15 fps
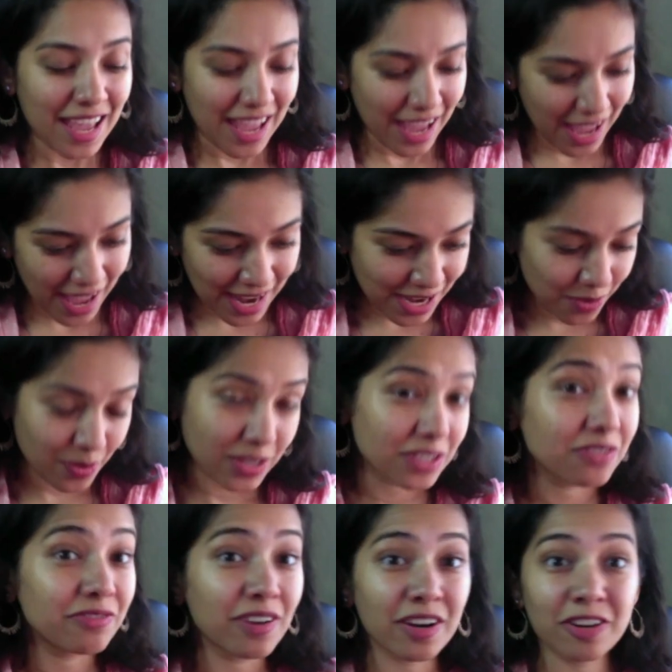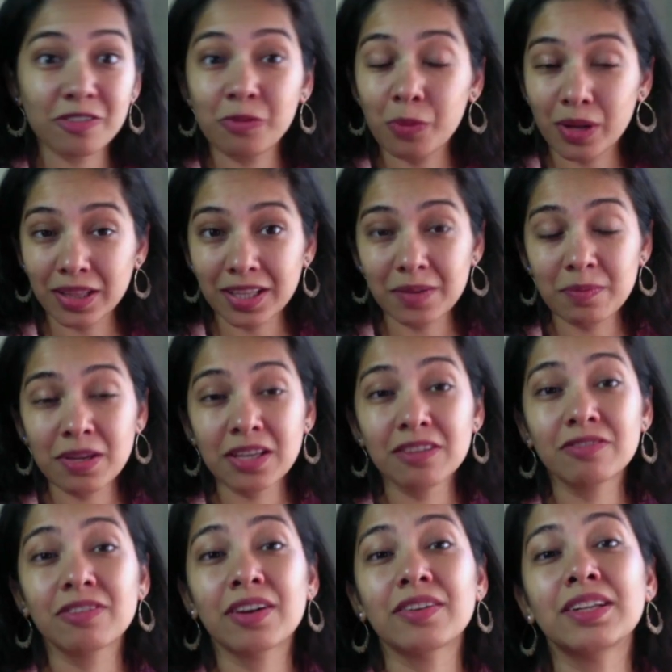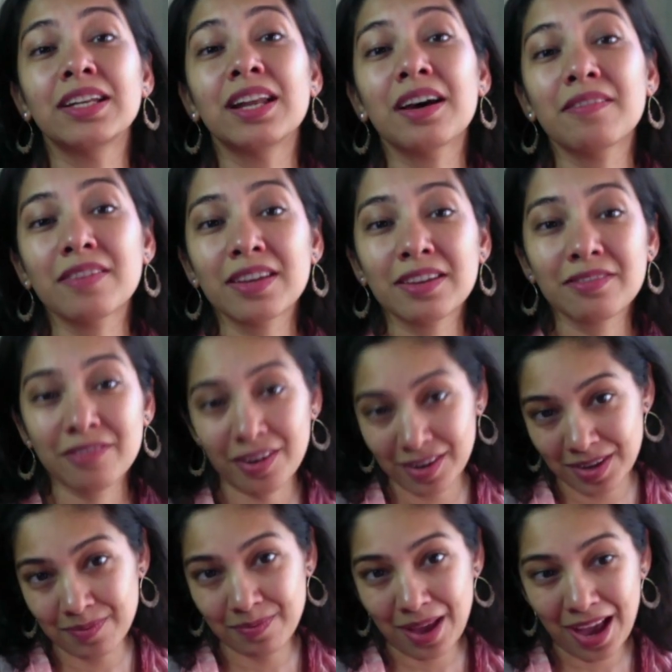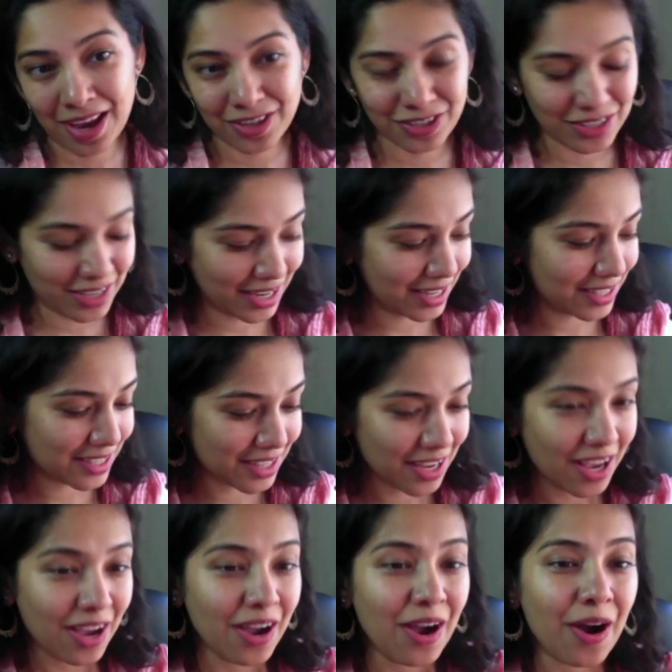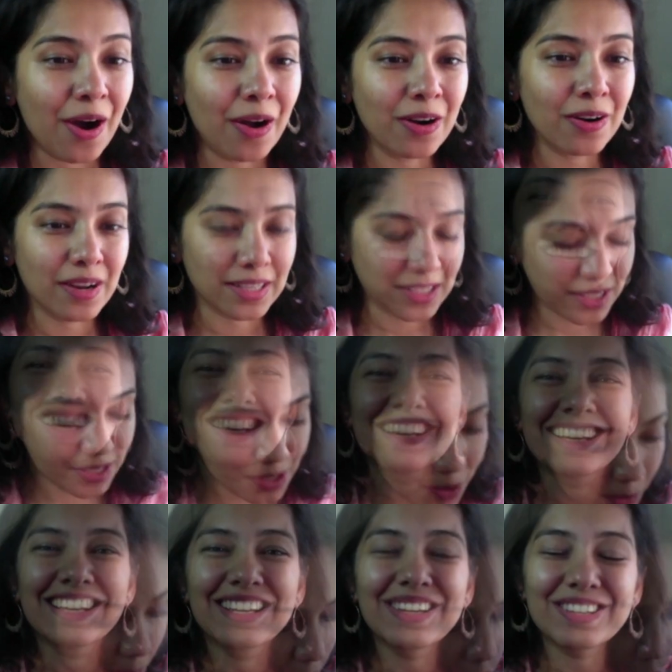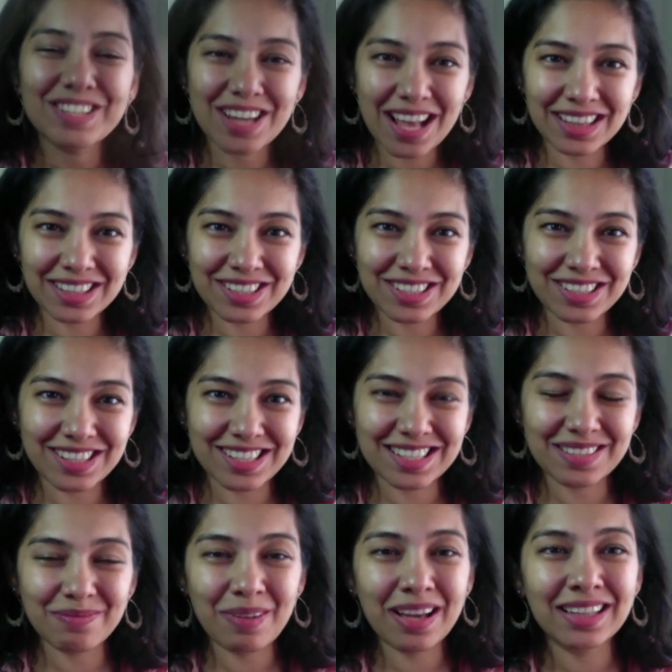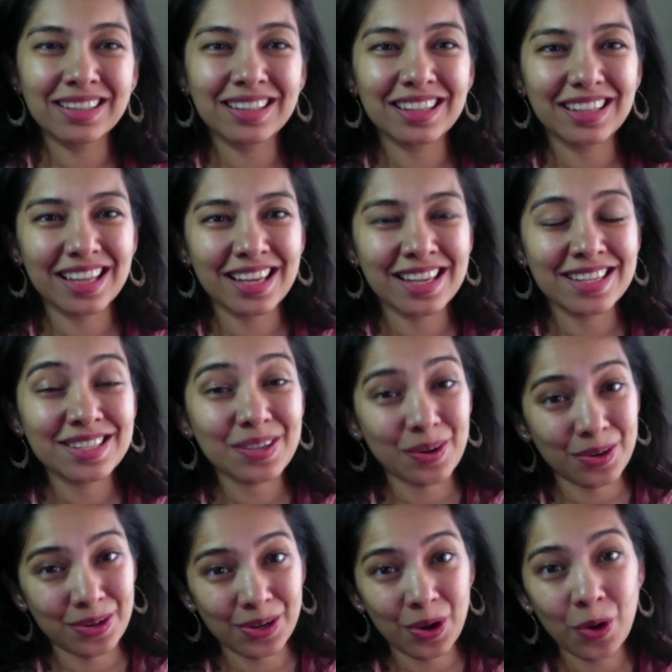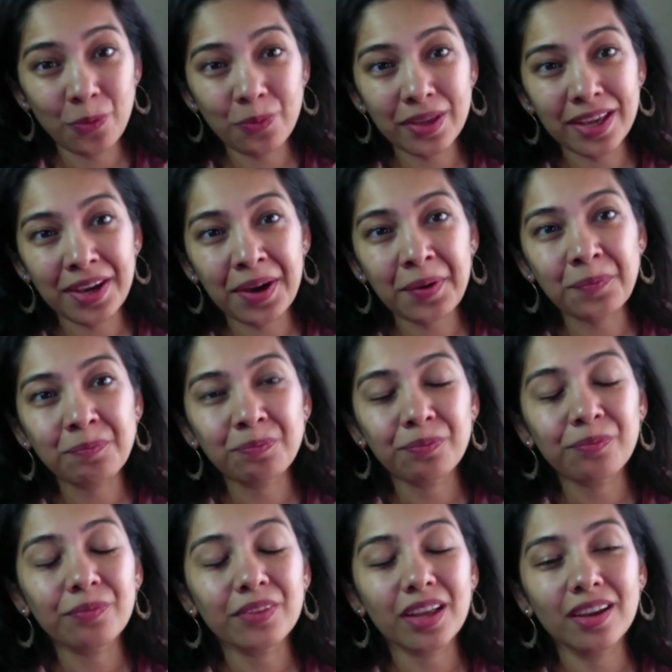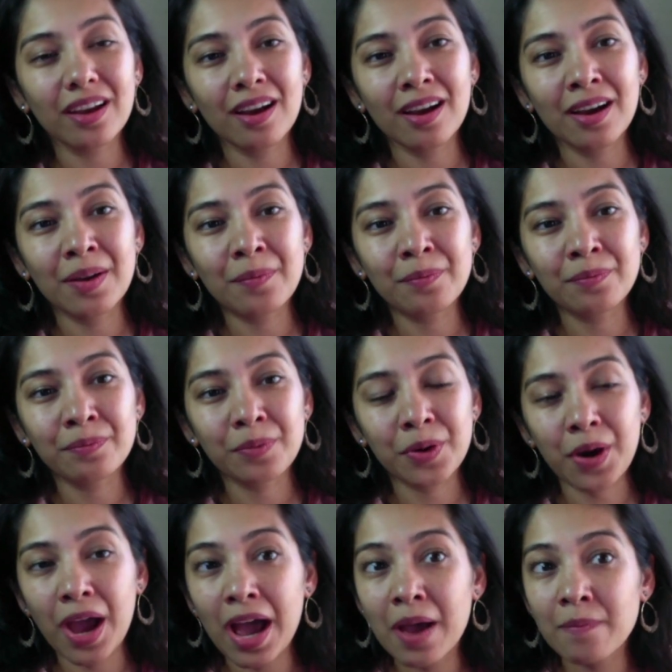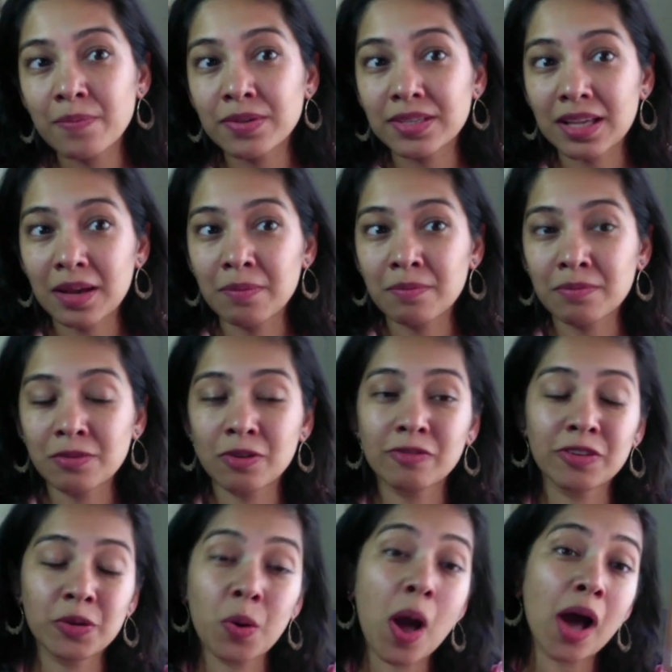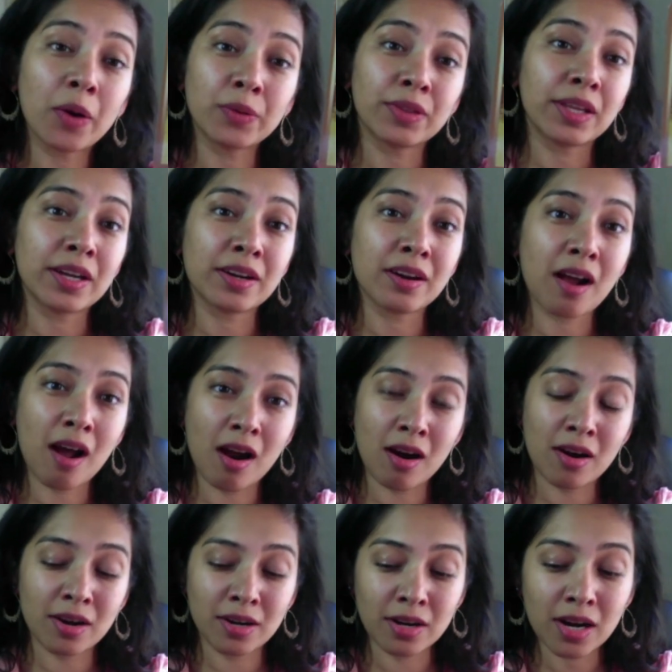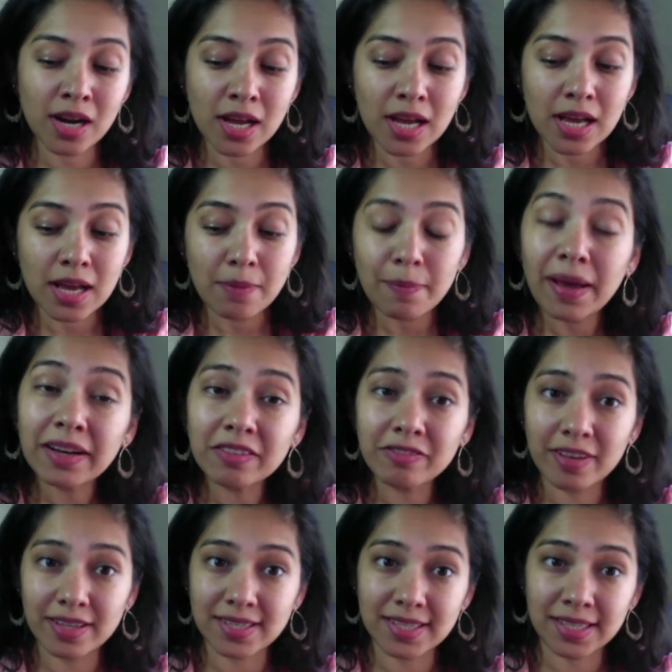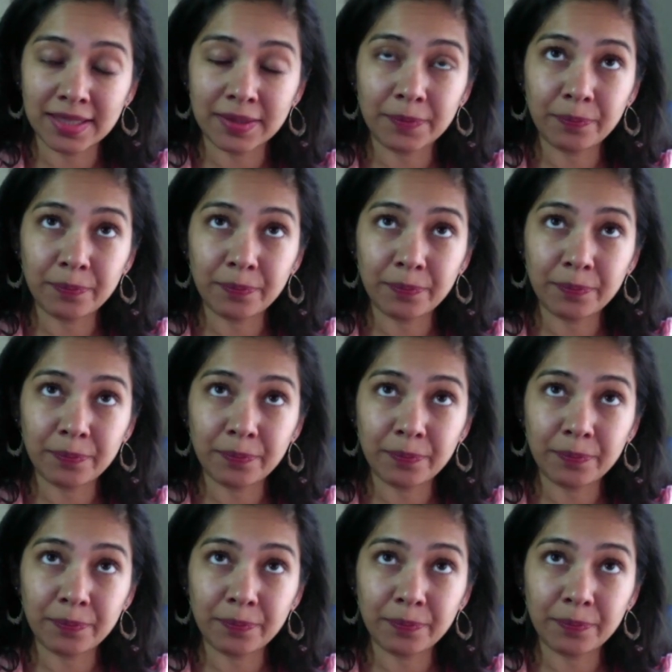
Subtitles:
anyway, so very welcoming, very loving, very compassionate. All right, so your challenge this month is cornucopia. Perhaps some of you out there are manifesting.